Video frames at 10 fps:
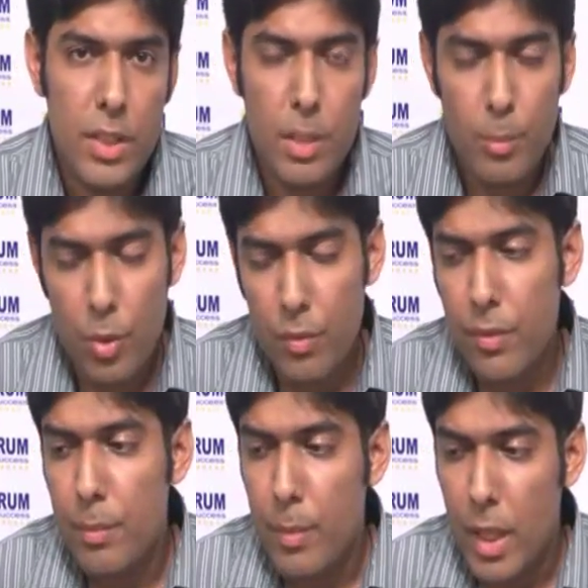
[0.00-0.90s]
which
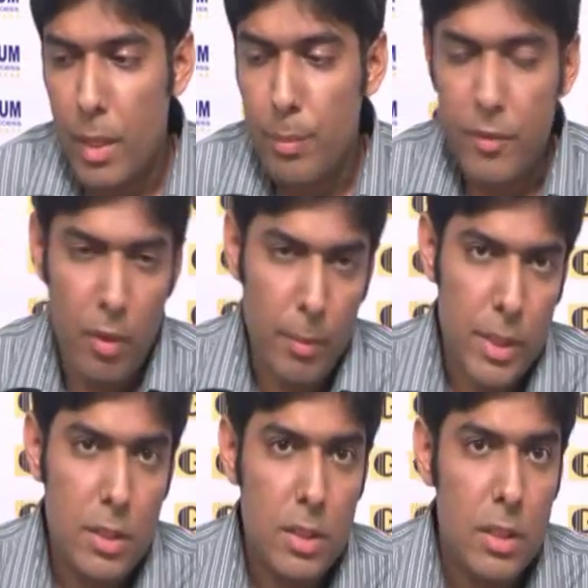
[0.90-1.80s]
improved my
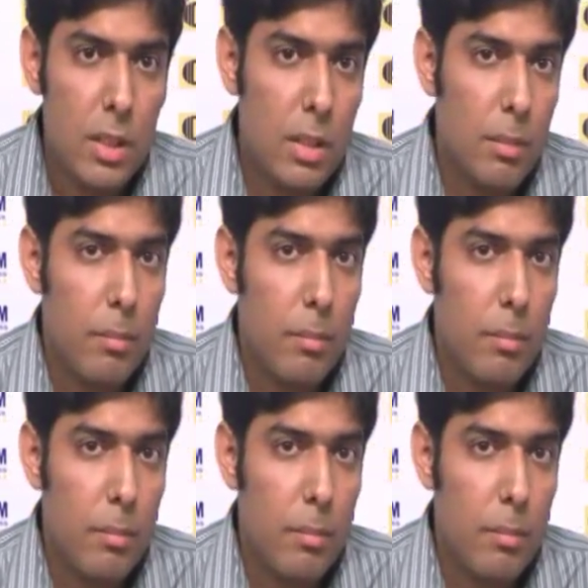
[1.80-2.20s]
performance